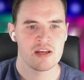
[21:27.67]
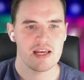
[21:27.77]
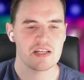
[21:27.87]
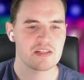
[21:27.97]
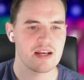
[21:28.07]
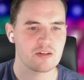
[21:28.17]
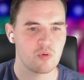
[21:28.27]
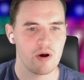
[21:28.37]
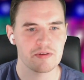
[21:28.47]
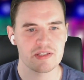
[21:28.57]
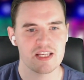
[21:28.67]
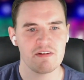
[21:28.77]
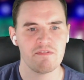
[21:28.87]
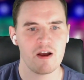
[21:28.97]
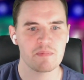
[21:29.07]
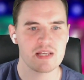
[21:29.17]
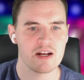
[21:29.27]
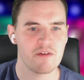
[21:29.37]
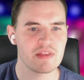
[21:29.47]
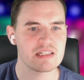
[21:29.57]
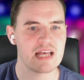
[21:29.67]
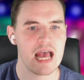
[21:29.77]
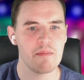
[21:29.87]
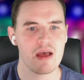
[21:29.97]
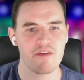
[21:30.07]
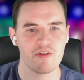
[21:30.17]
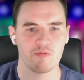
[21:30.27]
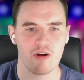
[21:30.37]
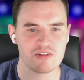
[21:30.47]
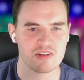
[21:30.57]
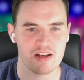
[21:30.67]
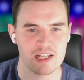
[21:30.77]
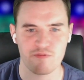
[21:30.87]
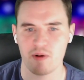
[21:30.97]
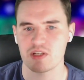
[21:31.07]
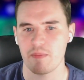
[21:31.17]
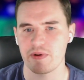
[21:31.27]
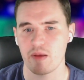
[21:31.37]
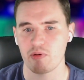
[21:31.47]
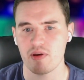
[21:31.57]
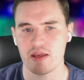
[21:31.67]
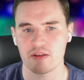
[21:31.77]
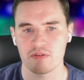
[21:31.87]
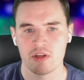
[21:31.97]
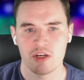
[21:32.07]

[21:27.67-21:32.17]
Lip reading: He said, quote, 75% of this MFing roster is from WWE.